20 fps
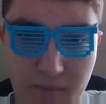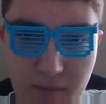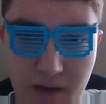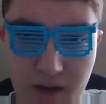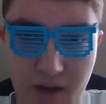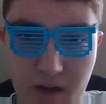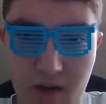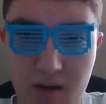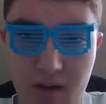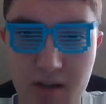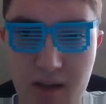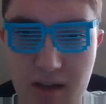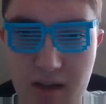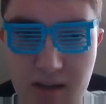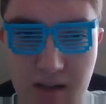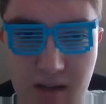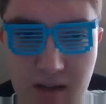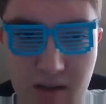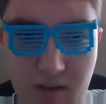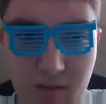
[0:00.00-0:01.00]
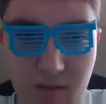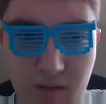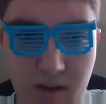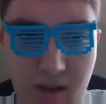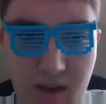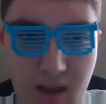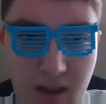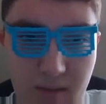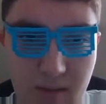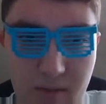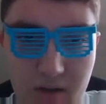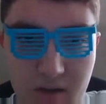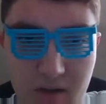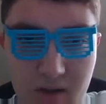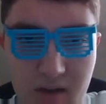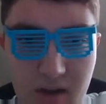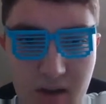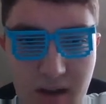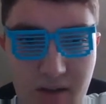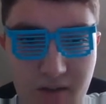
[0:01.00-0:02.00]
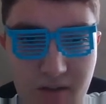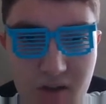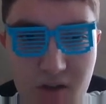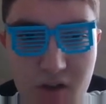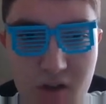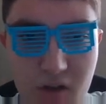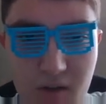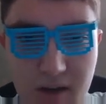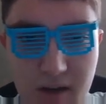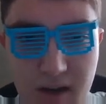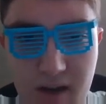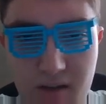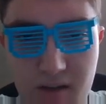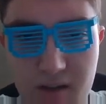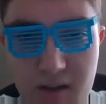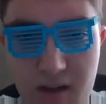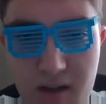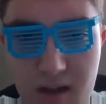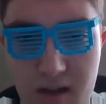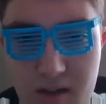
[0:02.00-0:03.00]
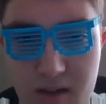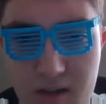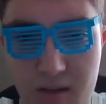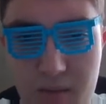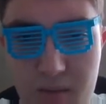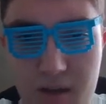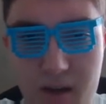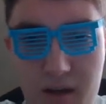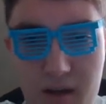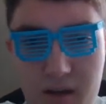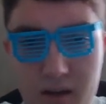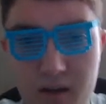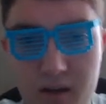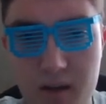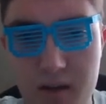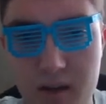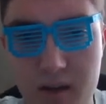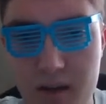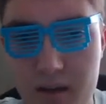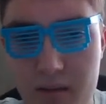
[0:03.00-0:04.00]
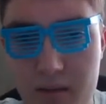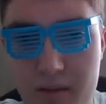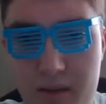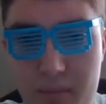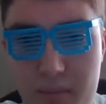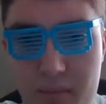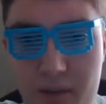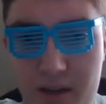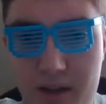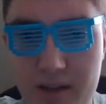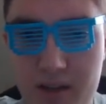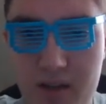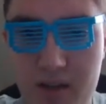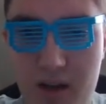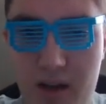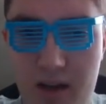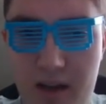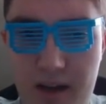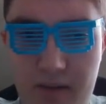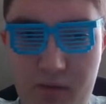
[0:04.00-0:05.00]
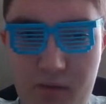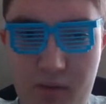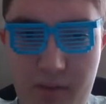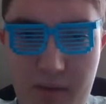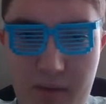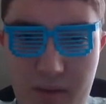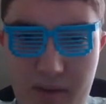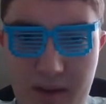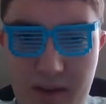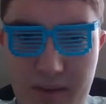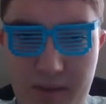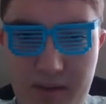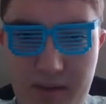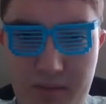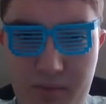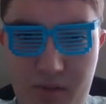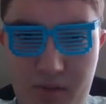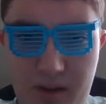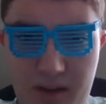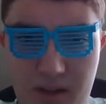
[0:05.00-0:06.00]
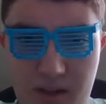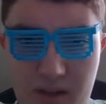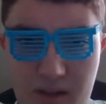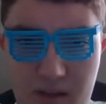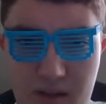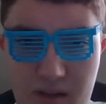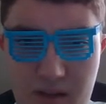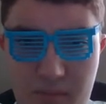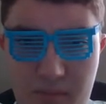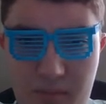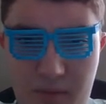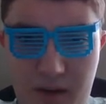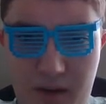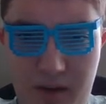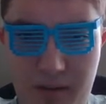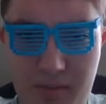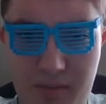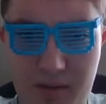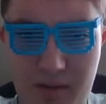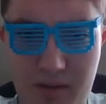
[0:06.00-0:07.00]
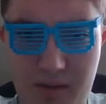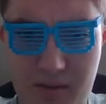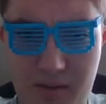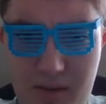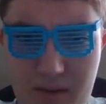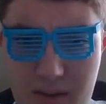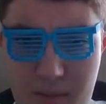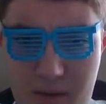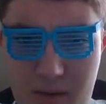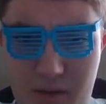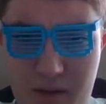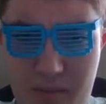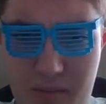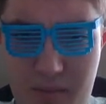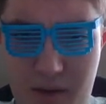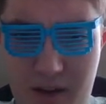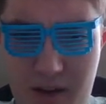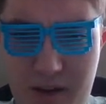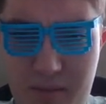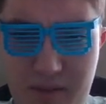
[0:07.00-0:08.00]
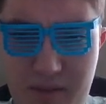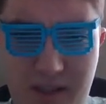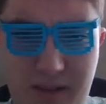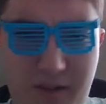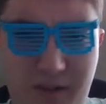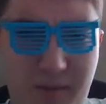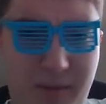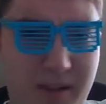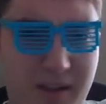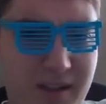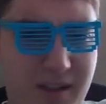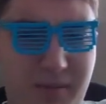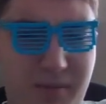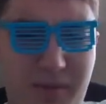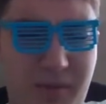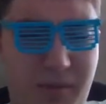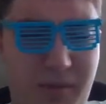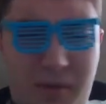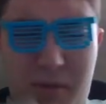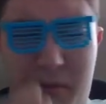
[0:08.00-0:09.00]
Peter learns that it's something to do with gamers. After Joe announces that he's going to be on the BlizzCon, everyone that becomes depressed and about their bottom several months live for